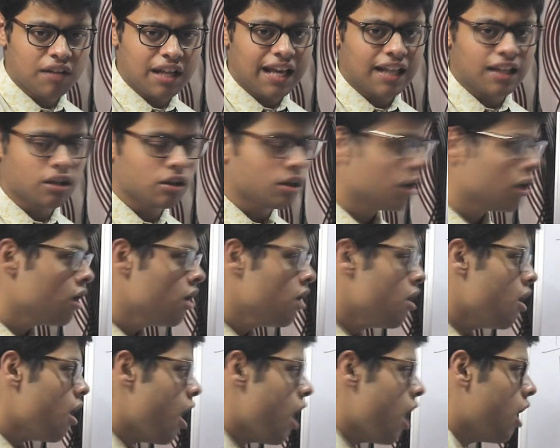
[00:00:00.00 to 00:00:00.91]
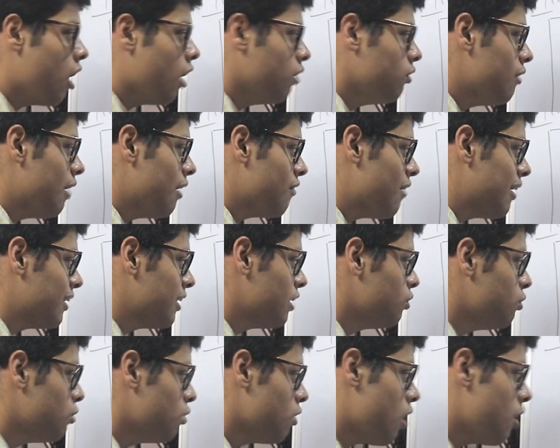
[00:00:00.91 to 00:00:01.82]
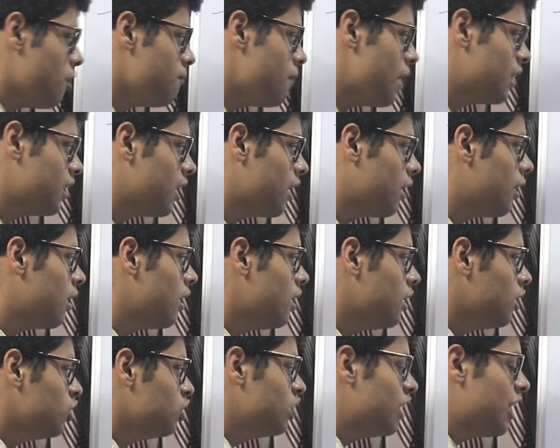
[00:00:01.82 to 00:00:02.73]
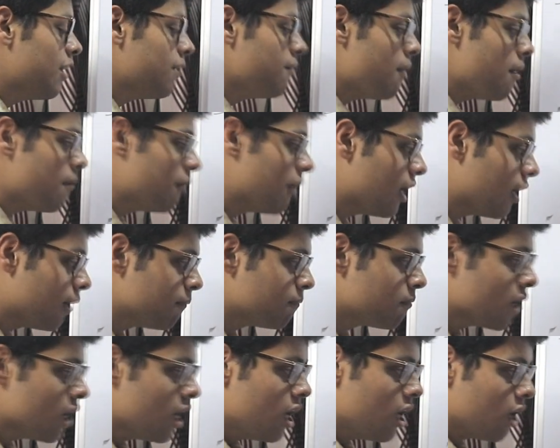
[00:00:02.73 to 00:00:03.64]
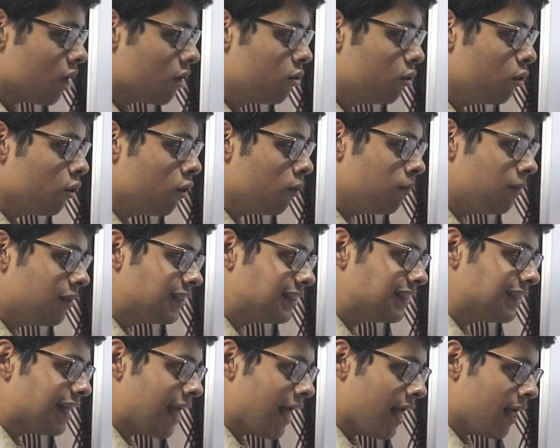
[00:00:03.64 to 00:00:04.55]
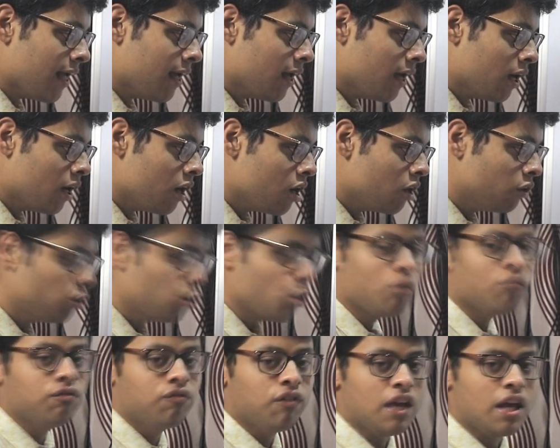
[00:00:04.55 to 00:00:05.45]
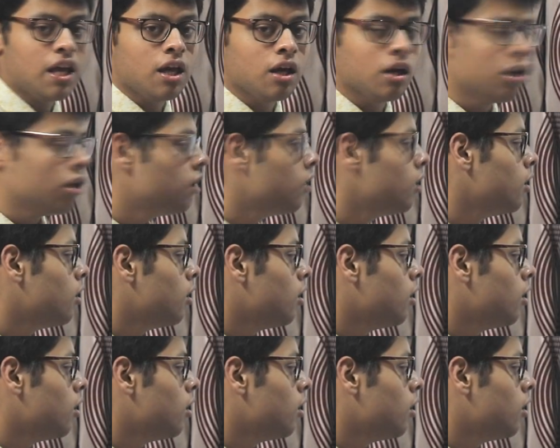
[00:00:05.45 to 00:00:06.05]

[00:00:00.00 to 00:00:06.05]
friend. Or you are writing to your mother, chère maman, gros bise ton fille.